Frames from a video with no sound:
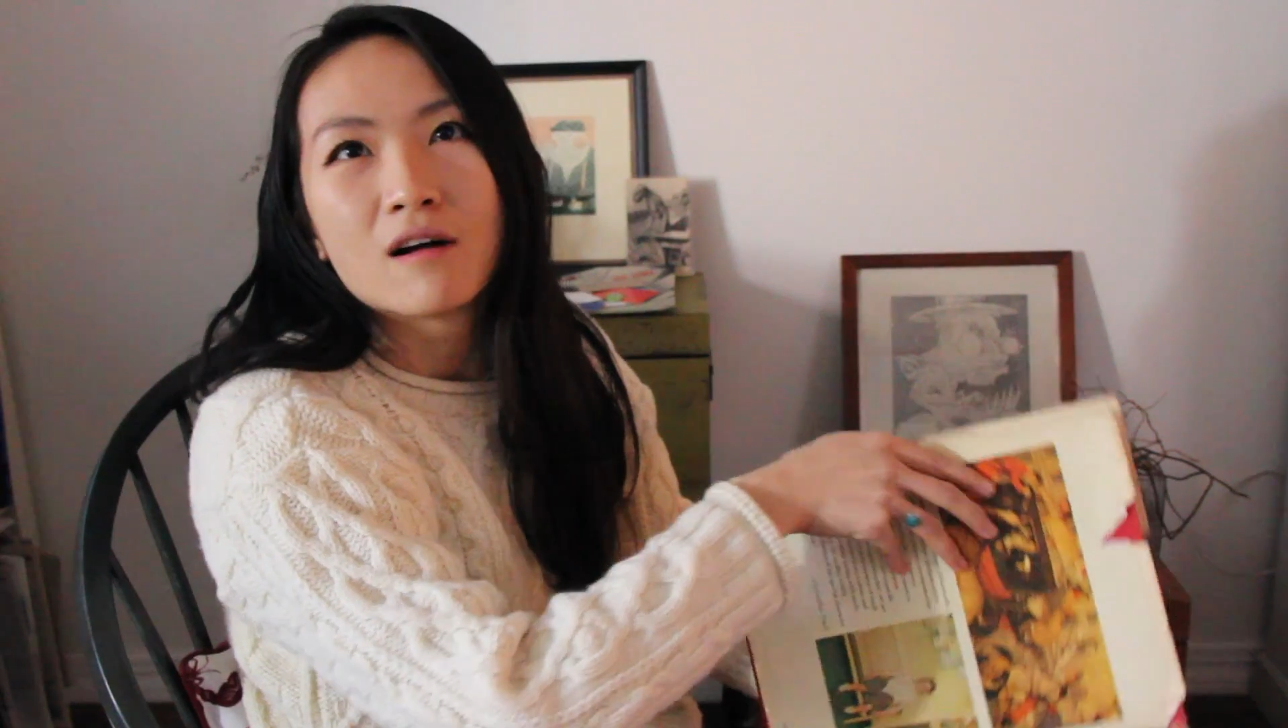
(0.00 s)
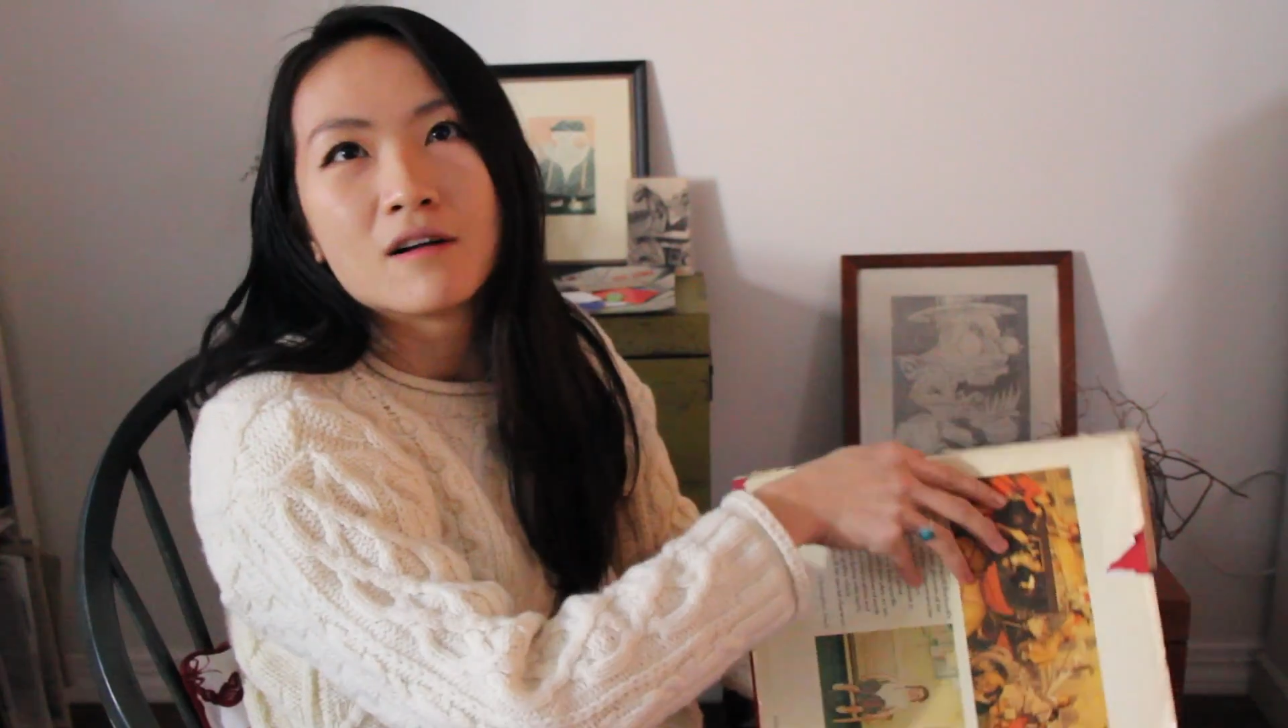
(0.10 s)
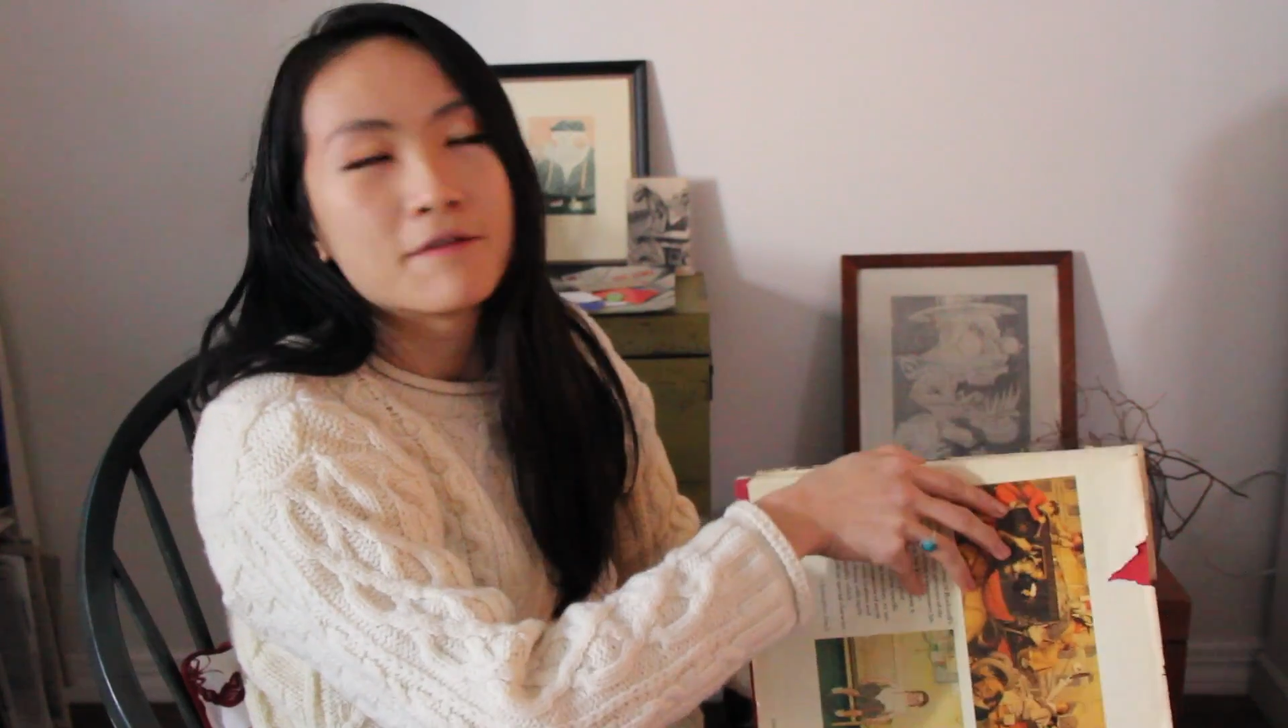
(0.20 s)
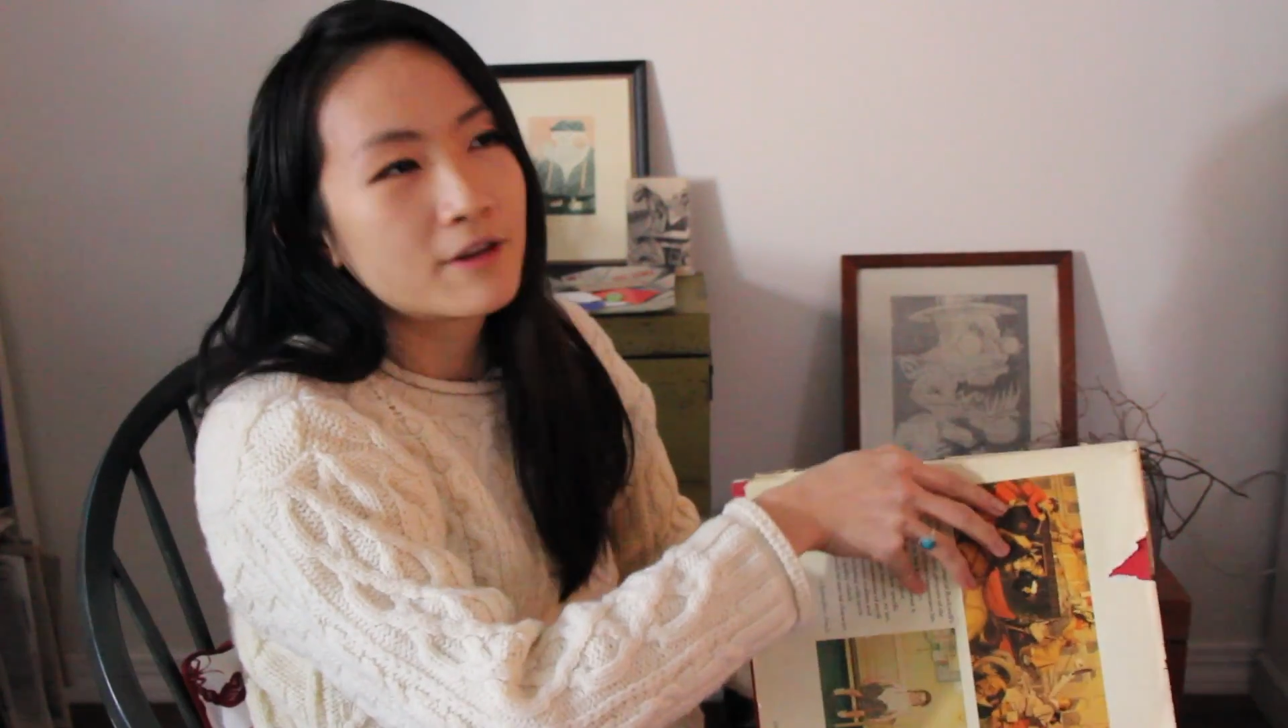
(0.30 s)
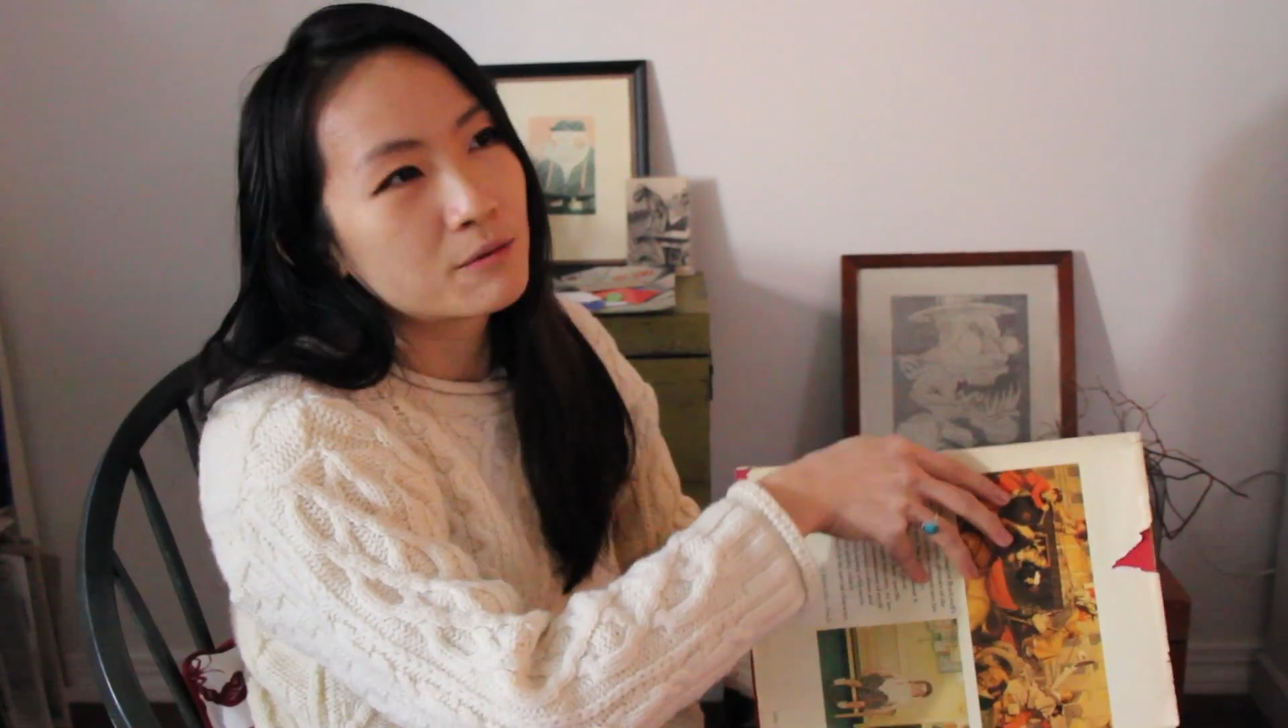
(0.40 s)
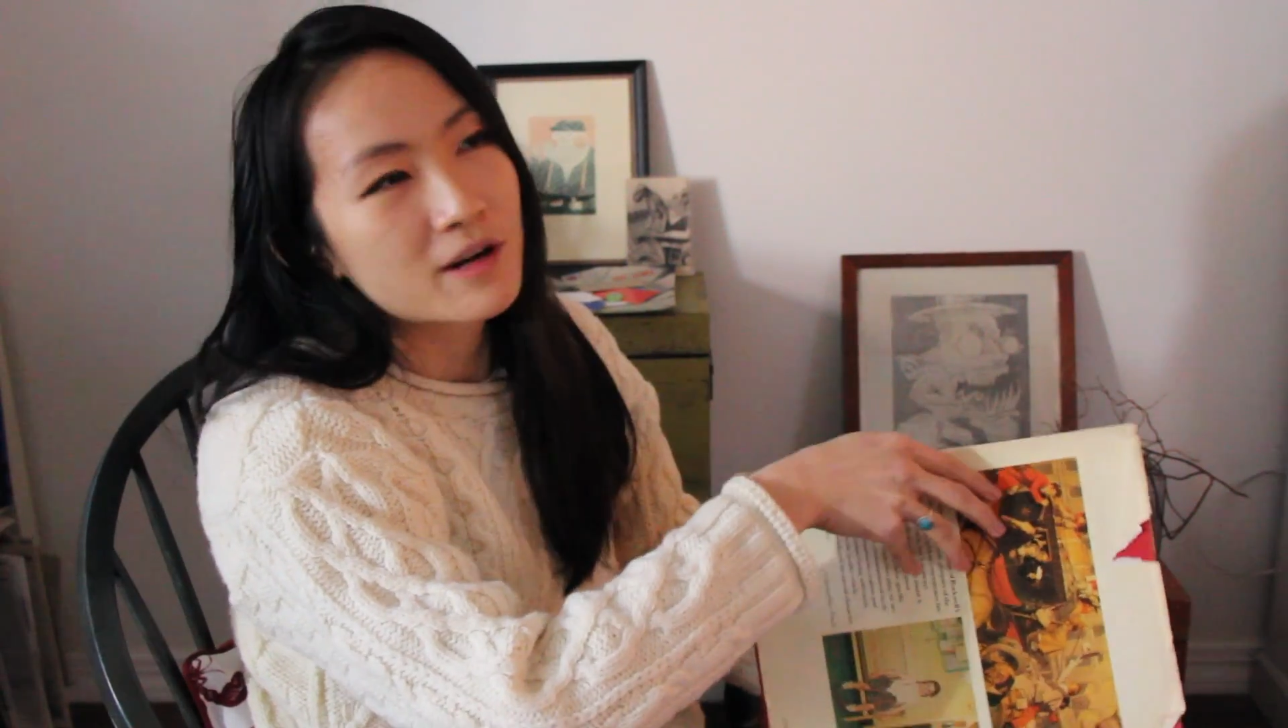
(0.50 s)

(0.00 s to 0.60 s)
out of the